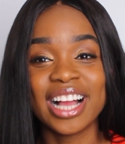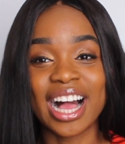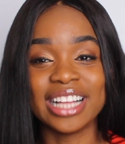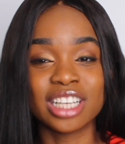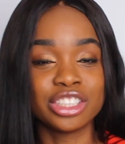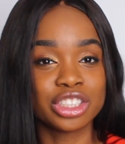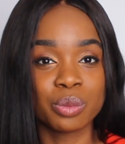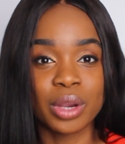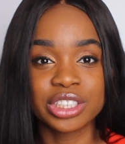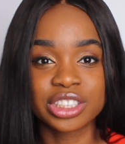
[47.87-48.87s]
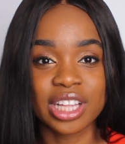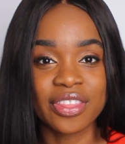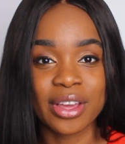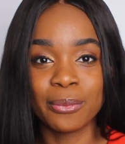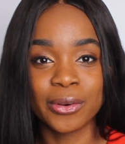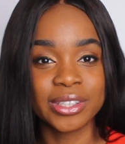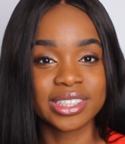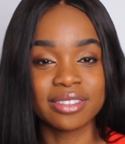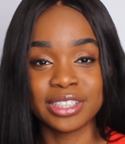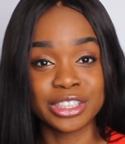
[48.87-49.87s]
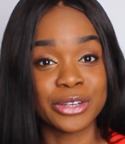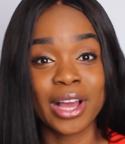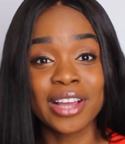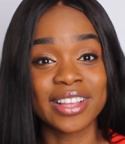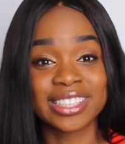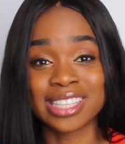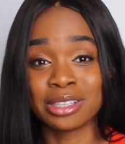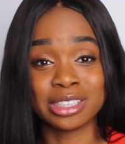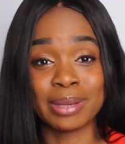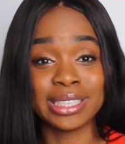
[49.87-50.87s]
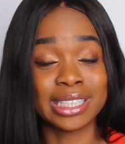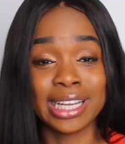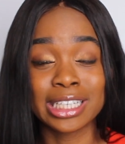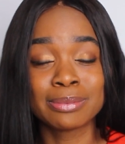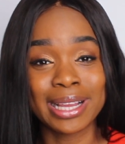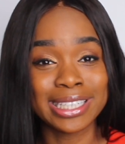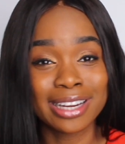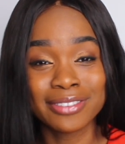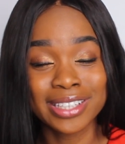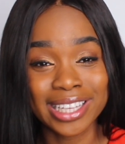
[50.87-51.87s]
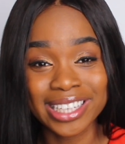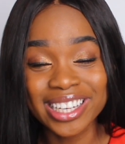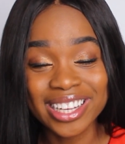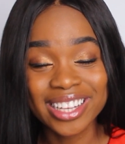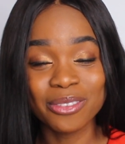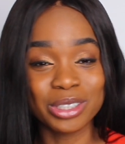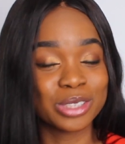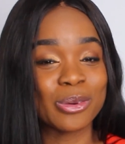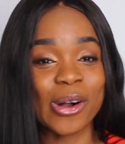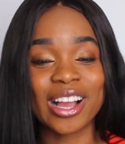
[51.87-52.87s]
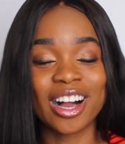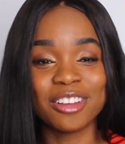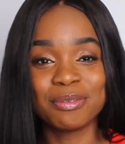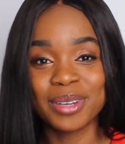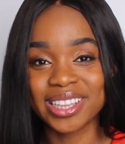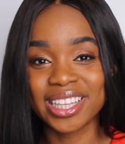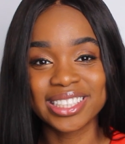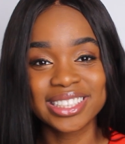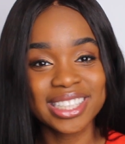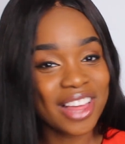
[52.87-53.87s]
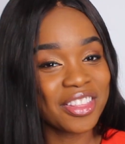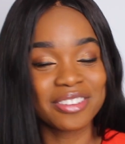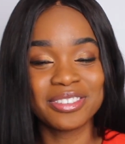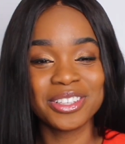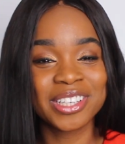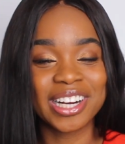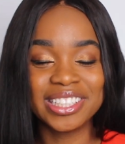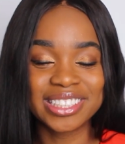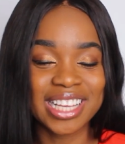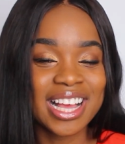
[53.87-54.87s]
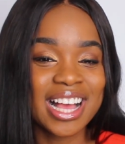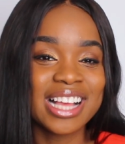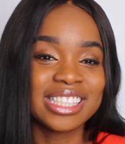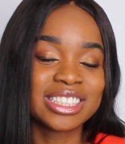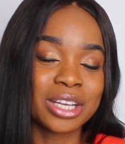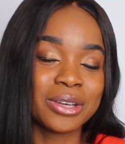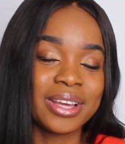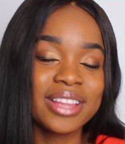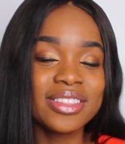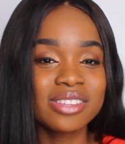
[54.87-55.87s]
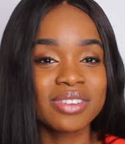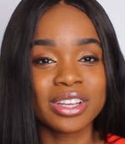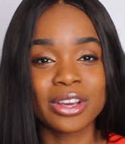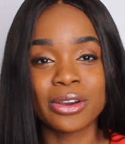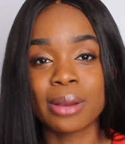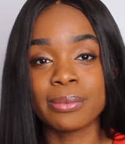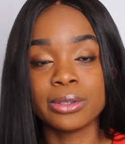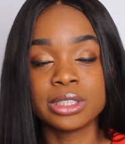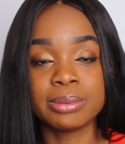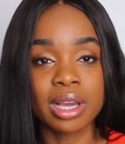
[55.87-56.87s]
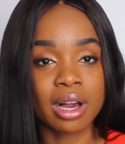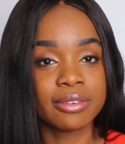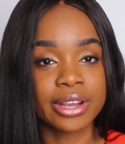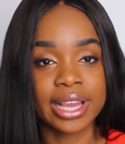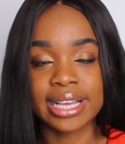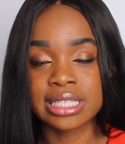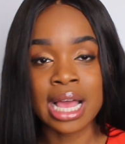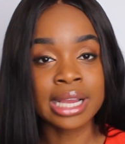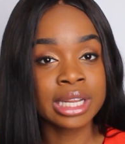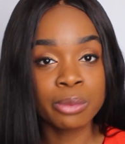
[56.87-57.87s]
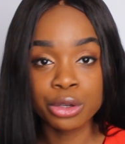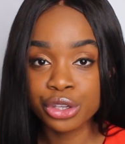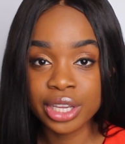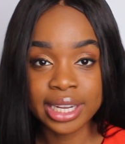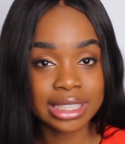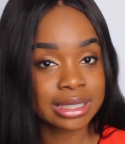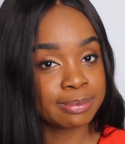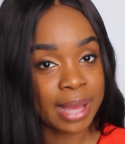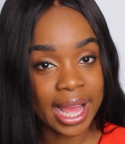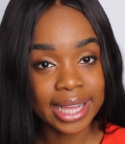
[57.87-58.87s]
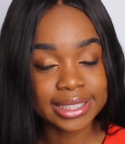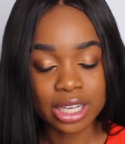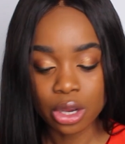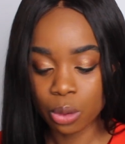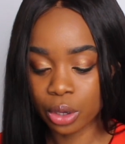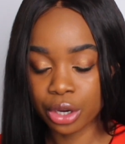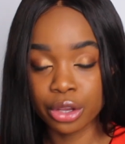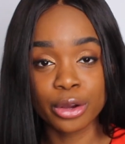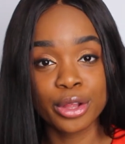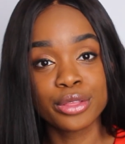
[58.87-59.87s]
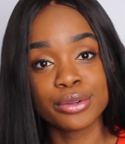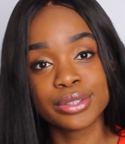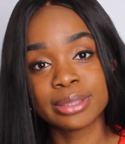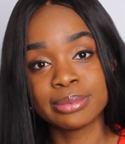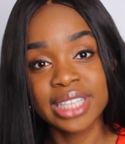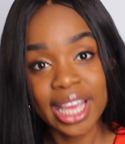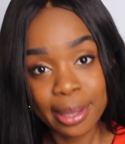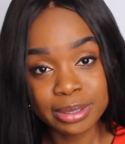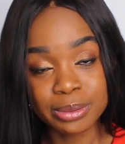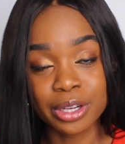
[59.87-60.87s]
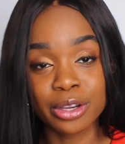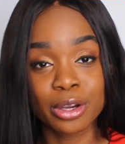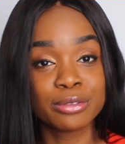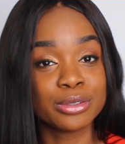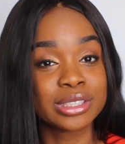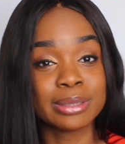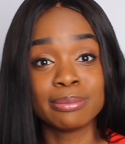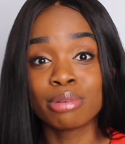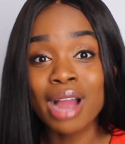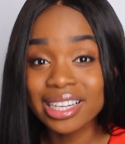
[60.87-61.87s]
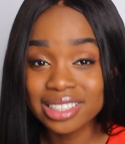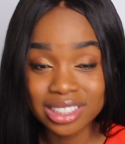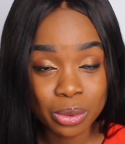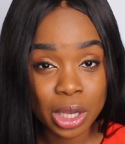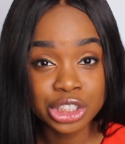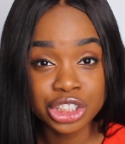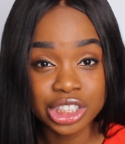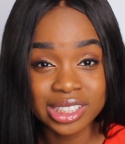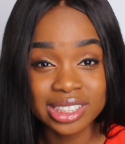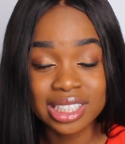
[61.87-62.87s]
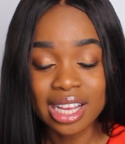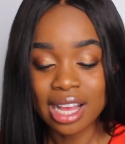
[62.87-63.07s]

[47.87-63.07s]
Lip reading: and I just wish that there was a video like this that just basically explained everything, which is why I put this together for you guys. So in this video, I'm going to be covering exactly what you can expect. We're going to go through some tips, we're going to go through some practice questions.